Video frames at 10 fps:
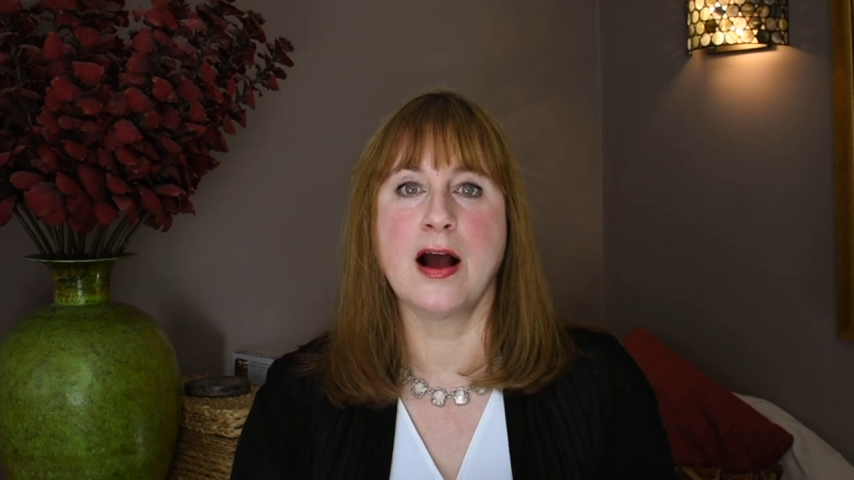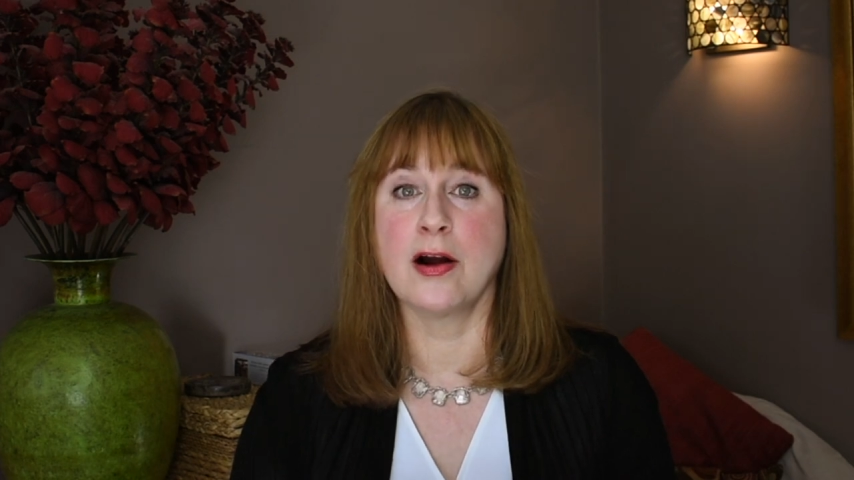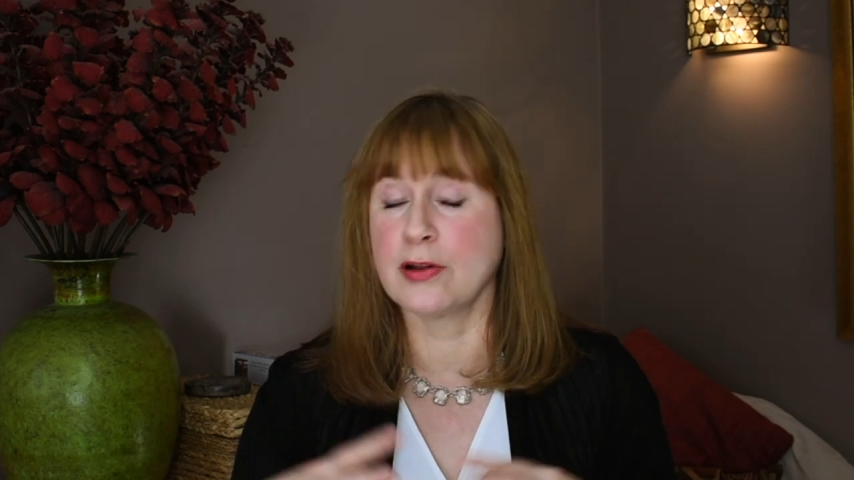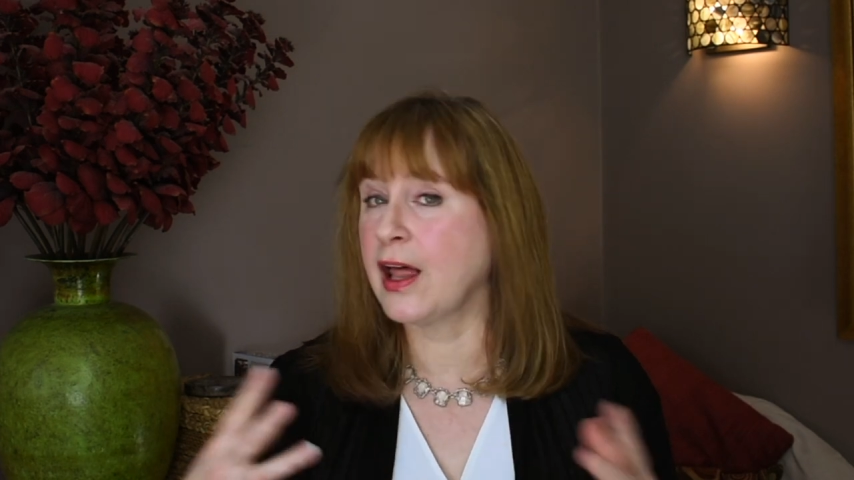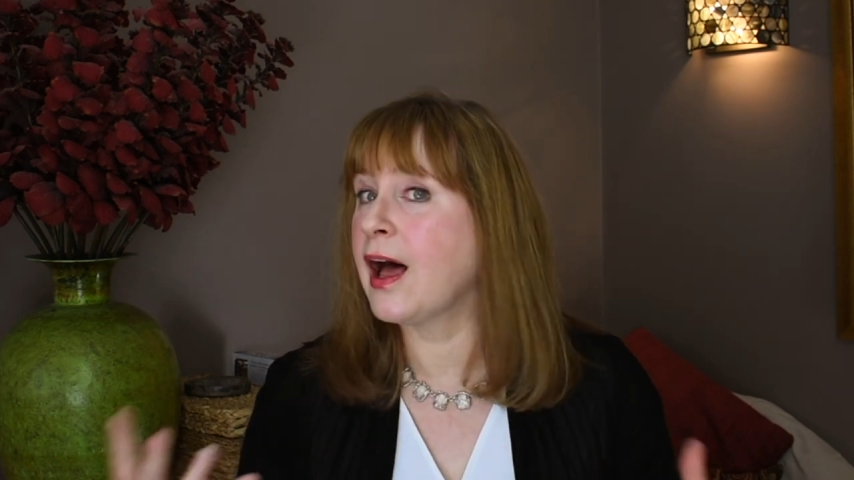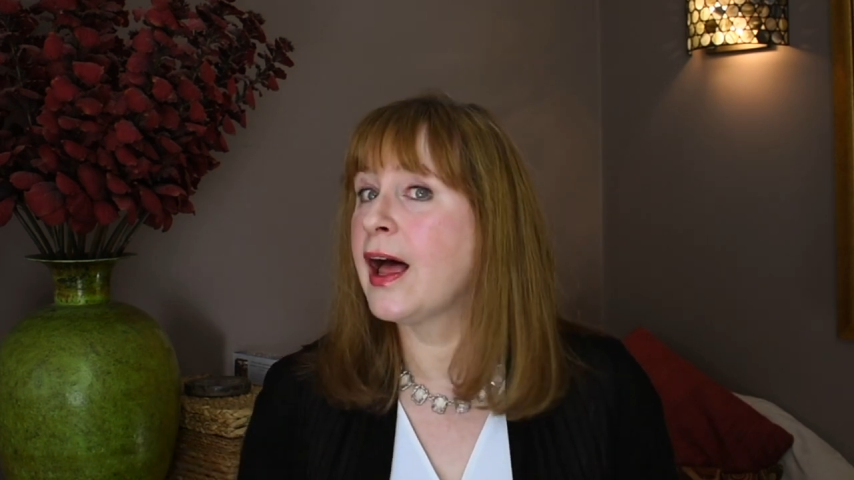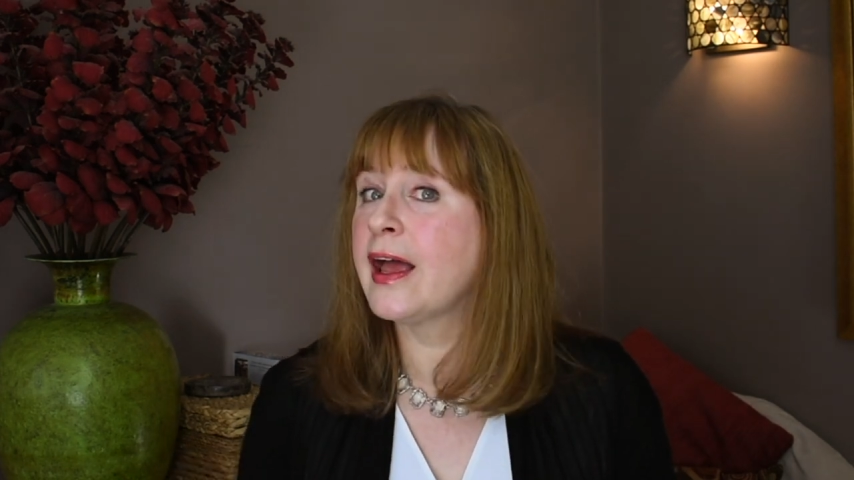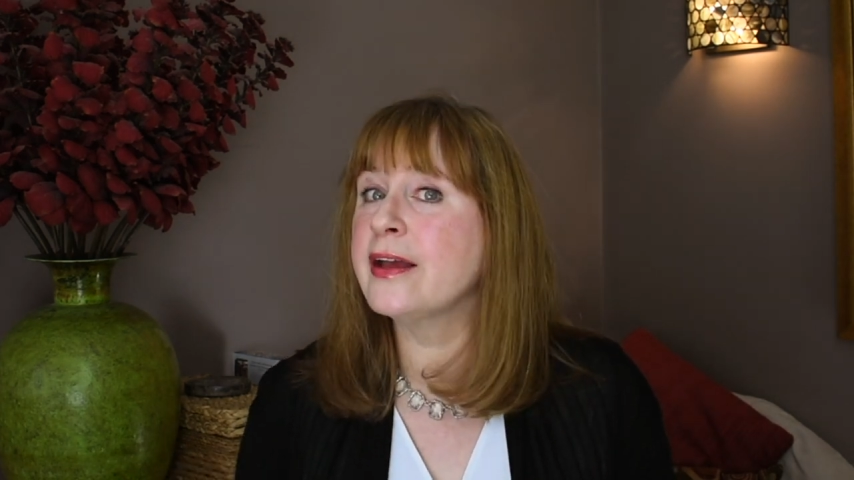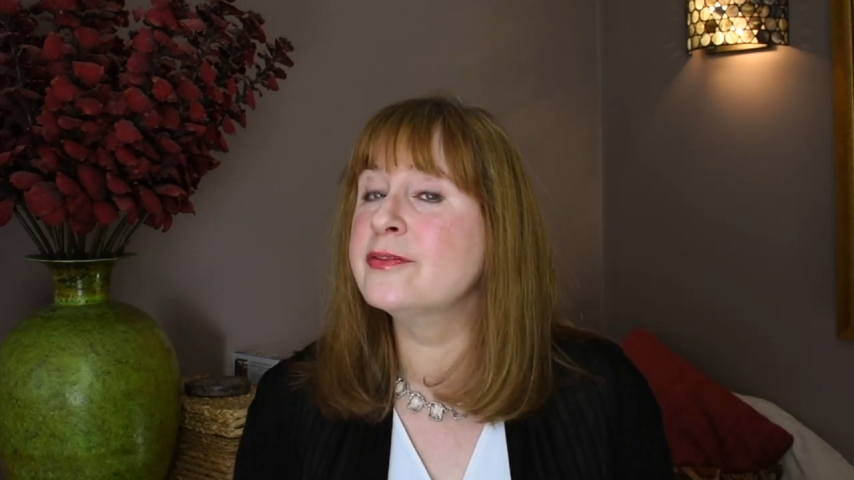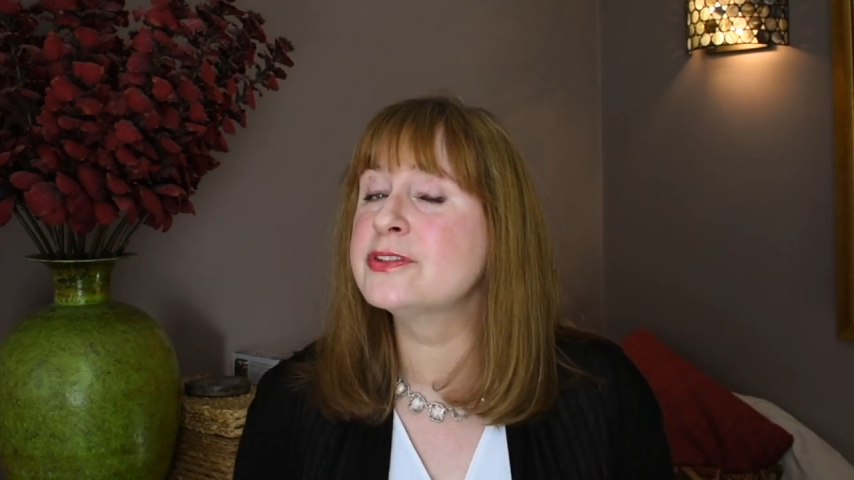our
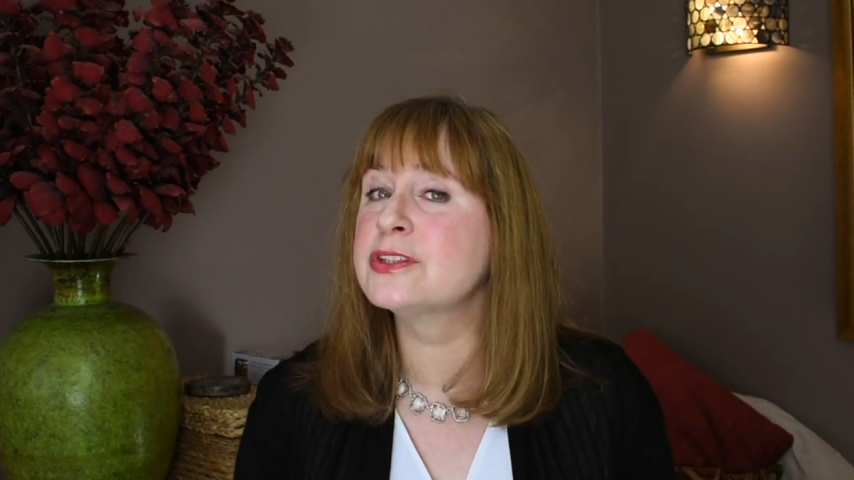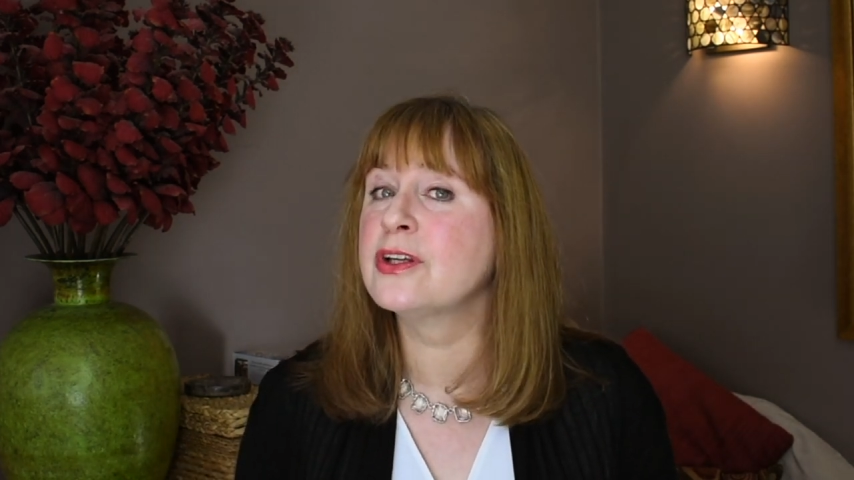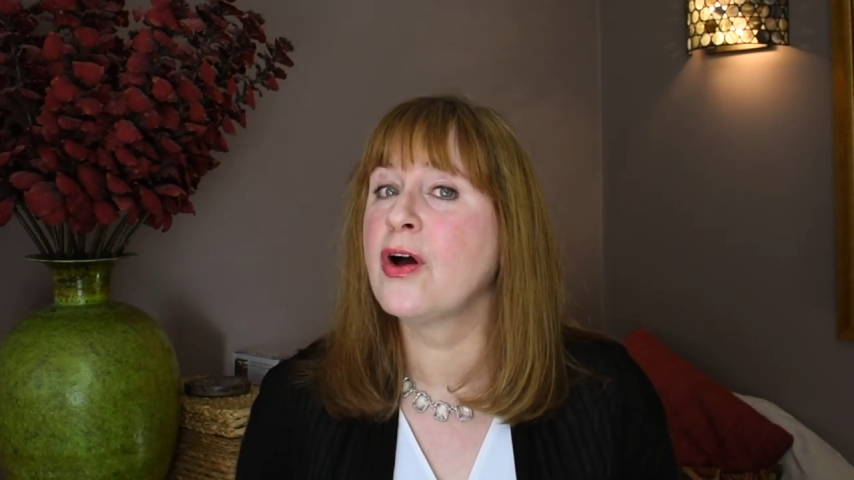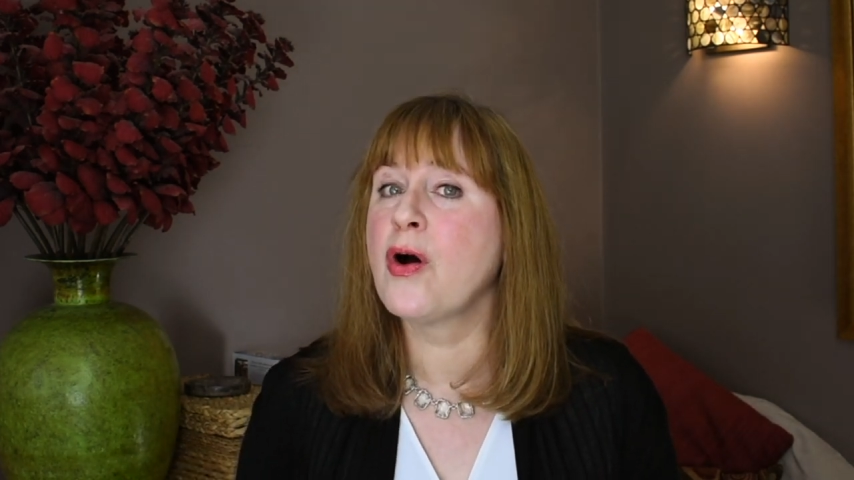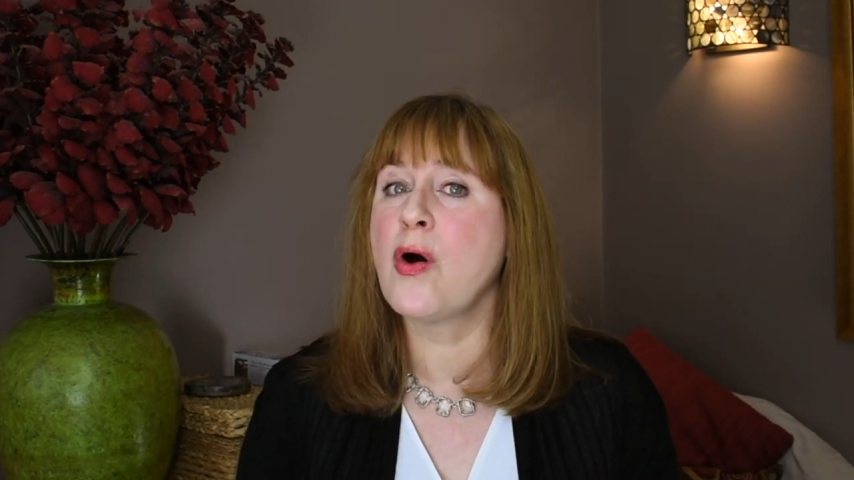lives,